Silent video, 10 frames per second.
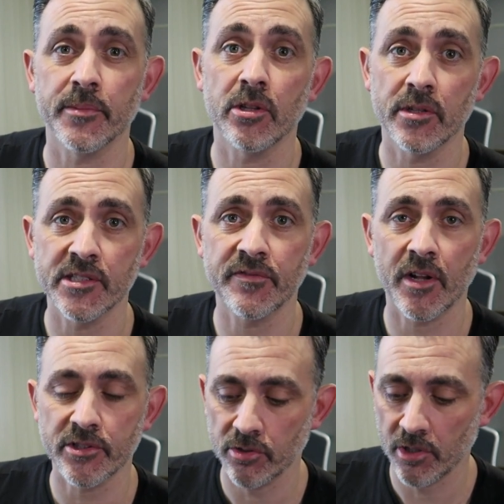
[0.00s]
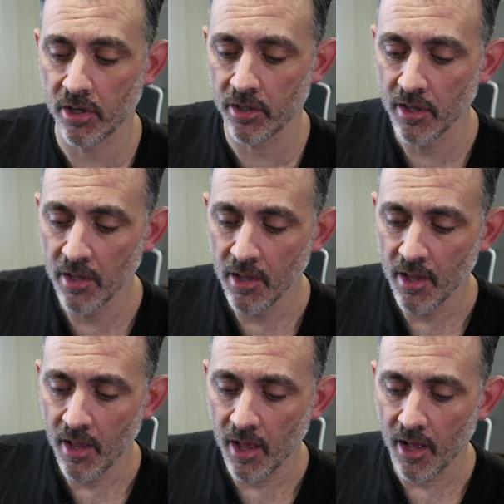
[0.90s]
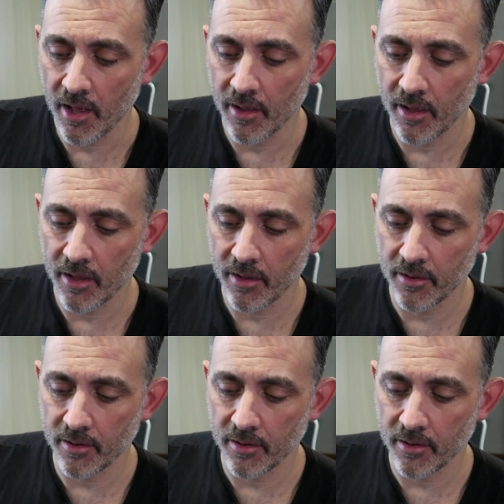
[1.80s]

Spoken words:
I've been doing this far too long. So